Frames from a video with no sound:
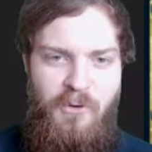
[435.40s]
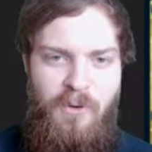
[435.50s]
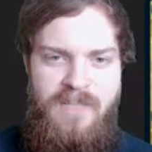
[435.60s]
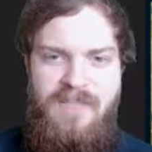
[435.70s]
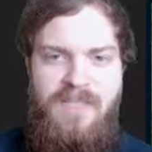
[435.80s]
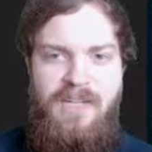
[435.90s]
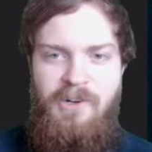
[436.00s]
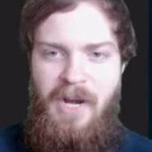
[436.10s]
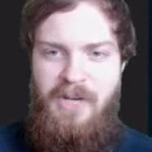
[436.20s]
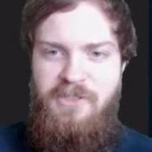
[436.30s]
crazy
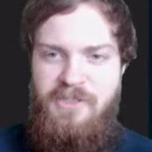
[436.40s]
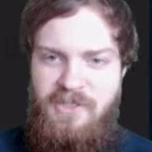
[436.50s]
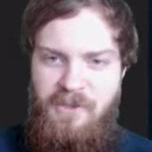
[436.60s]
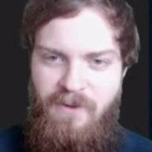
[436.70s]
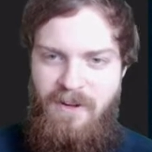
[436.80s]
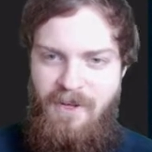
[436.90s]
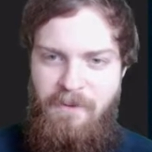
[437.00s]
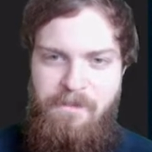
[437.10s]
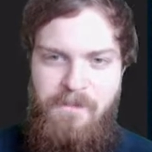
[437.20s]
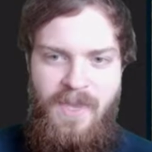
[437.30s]
interactions going on
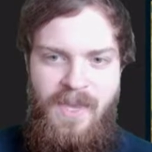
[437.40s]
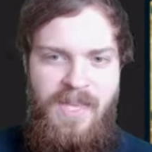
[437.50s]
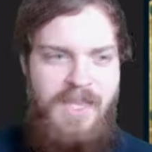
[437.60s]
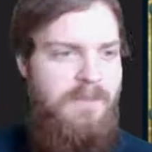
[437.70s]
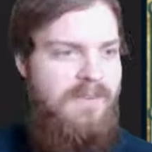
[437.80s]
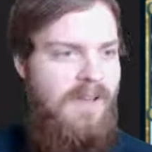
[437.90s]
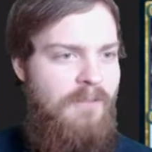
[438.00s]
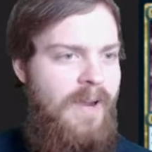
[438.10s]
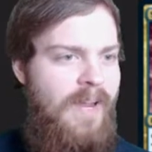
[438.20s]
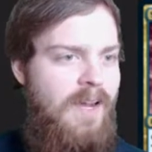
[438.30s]
here. Then we've got
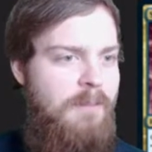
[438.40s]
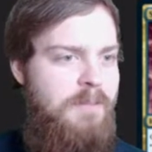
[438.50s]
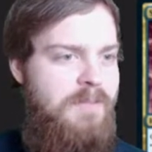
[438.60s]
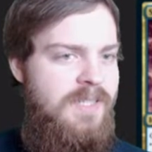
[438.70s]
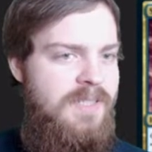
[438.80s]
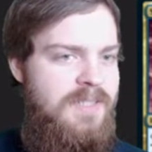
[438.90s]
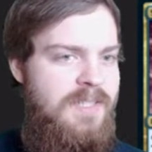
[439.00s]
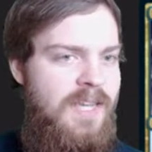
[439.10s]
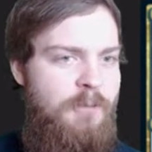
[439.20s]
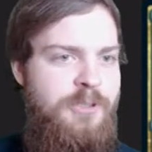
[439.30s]
Fraying
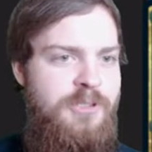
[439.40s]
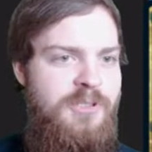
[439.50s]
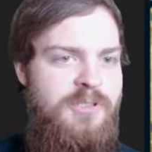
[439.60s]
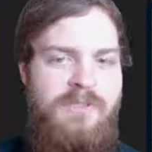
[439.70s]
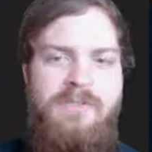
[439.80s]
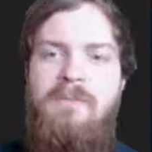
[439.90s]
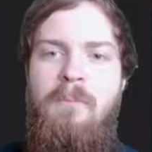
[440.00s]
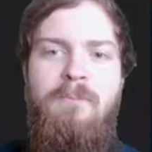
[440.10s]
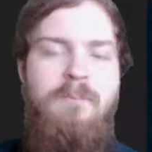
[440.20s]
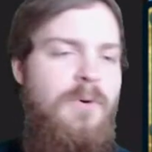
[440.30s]
Omnipotence, which is
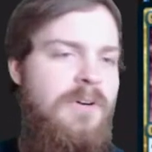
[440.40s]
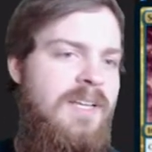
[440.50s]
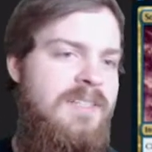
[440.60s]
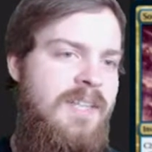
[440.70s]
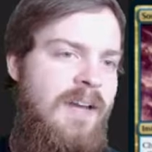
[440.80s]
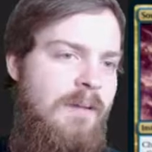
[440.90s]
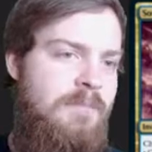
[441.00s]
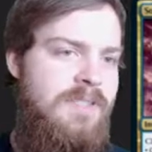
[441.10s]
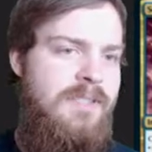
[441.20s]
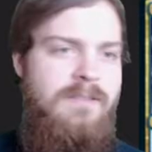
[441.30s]
more or less the
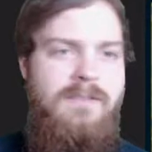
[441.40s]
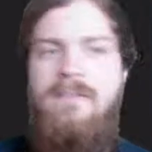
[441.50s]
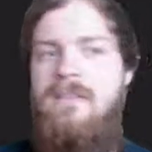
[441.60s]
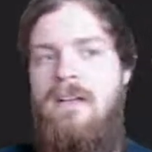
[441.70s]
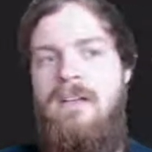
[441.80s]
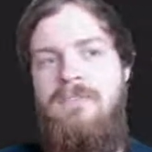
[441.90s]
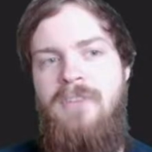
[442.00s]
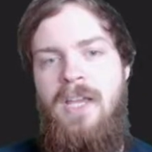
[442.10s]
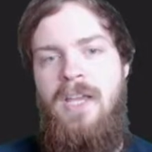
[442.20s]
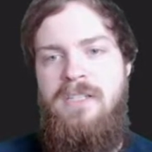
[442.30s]
opposite of
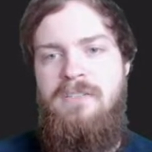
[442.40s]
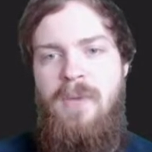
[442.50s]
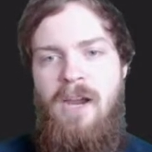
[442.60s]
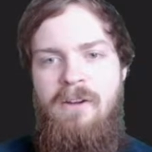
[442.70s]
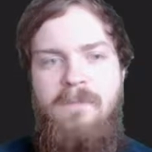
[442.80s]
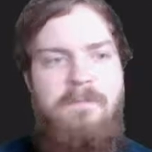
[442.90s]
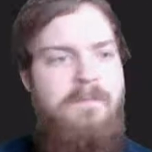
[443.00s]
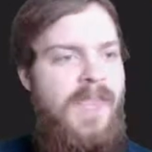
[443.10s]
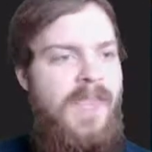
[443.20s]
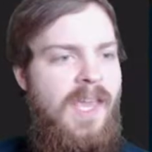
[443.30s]
Apex of Power,
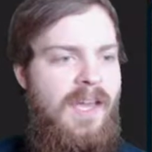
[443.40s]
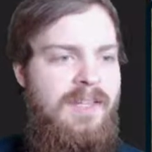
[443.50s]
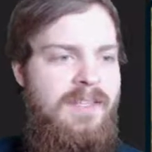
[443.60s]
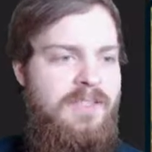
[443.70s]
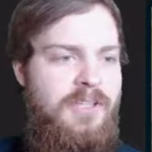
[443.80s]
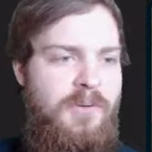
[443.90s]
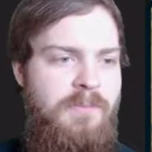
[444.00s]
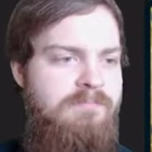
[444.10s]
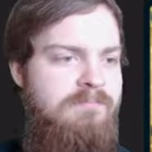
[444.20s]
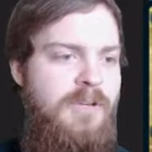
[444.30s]
and
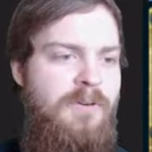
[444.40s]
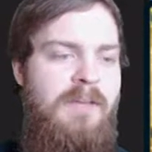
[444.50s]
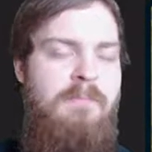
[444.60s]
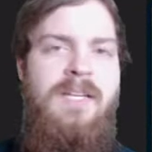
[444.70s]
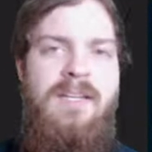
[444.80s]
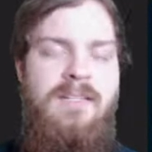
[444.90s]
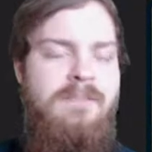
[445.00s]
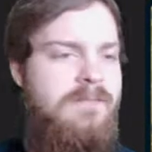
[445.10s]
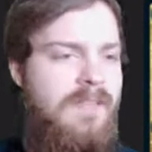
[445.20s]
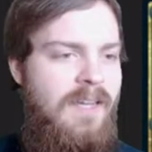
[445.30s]
so the Great Mending